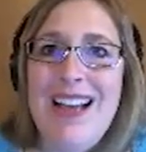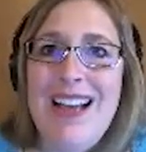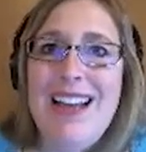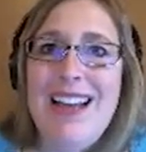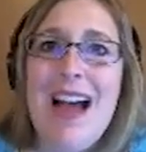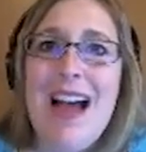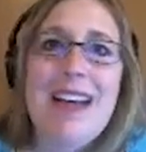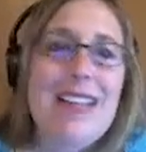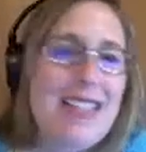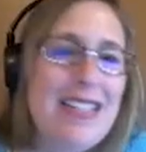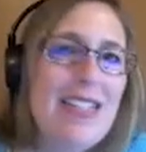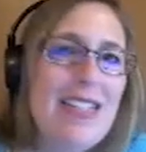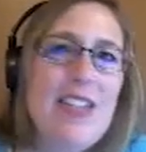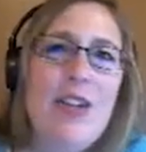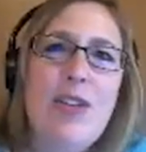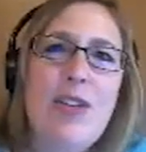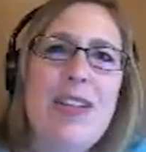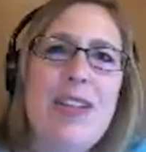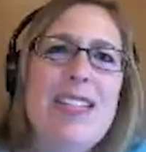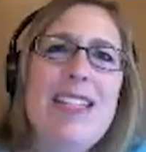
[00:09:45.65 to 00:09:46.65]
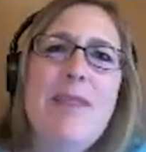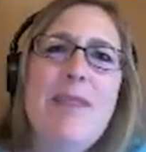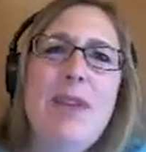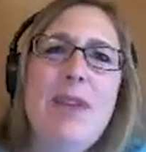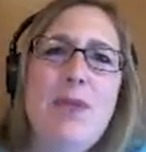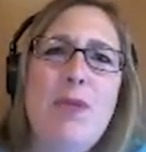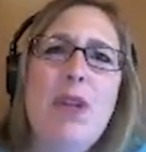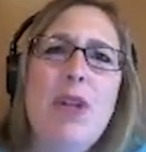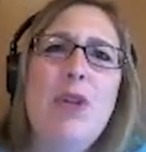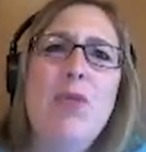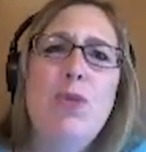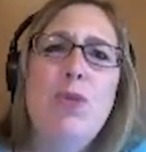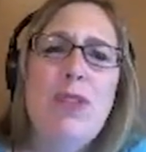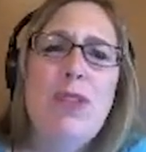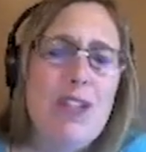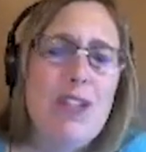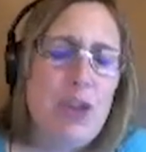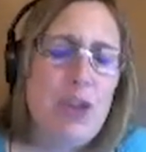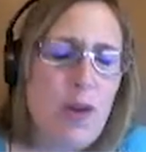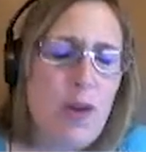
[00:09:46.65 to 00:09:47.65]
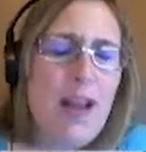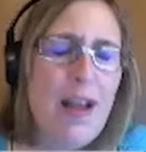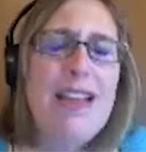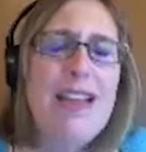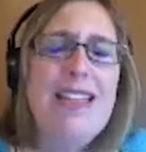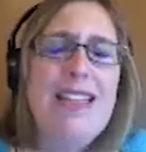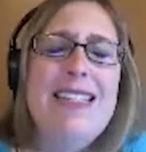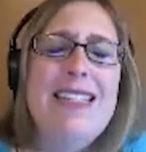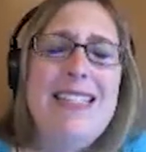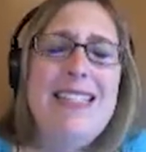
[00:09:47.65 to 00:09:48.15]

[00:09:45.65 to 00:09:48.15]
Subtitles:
not necessarily something where you're really trying to